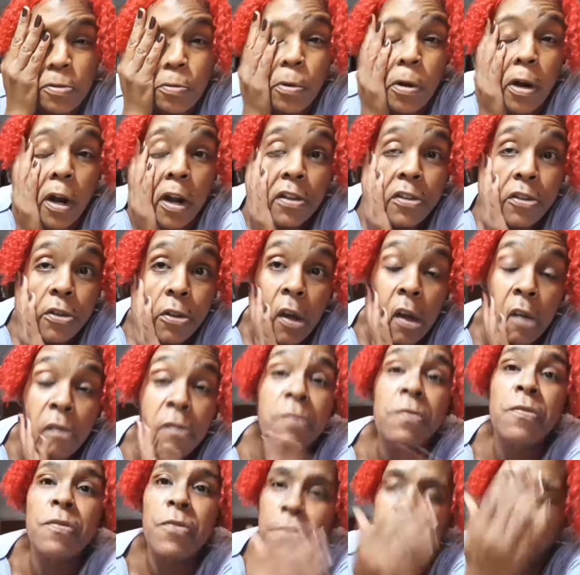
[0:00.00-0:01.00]
swear I still have
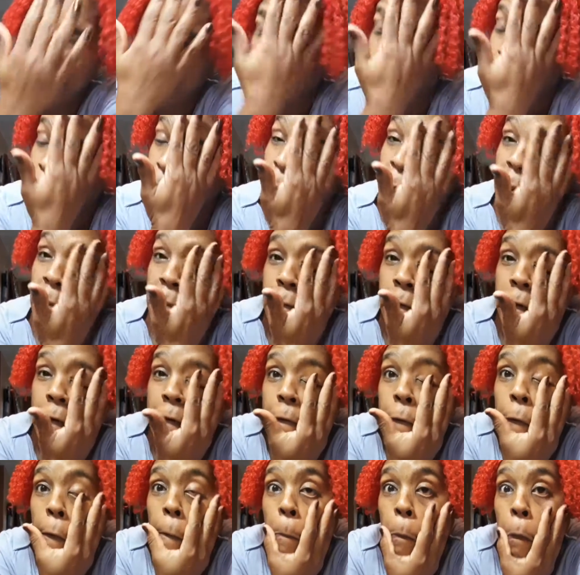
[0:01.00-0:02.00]
stuff on my
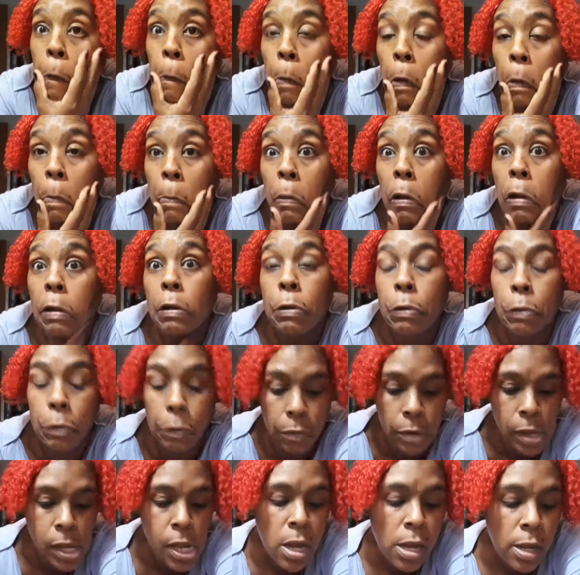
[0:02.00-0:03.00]
face. I probably
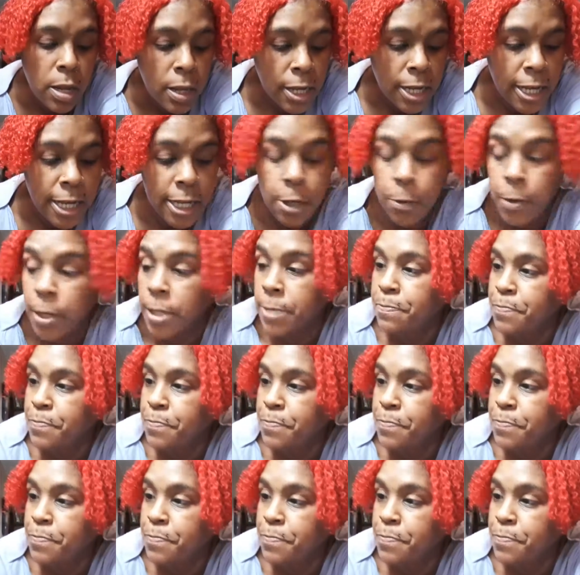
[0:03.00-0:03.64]
do. Anyway,